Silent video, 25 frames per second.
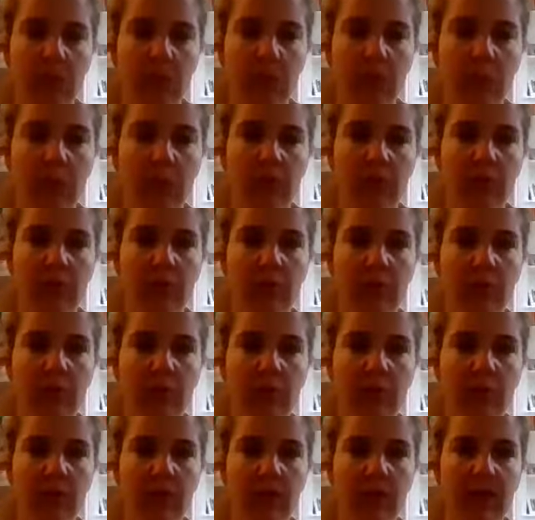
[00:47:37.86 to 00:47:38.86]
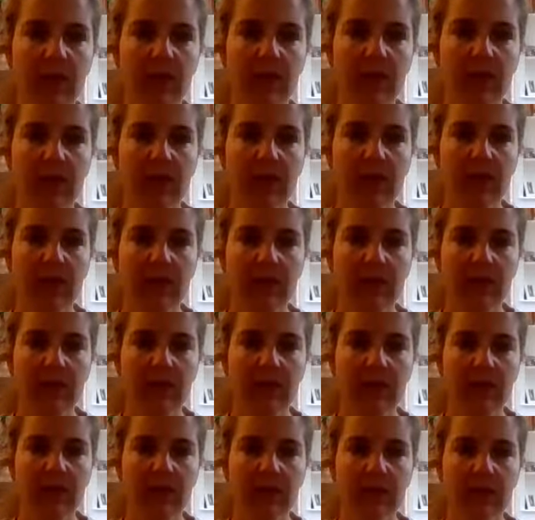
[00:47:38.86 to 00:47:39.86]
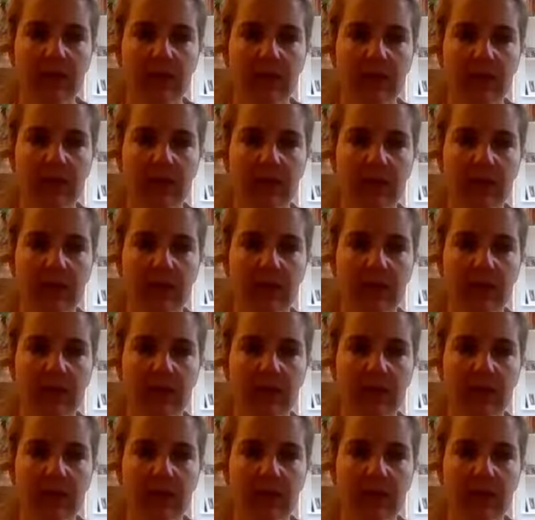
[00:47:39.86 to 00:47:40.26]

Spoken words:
One more big breath in.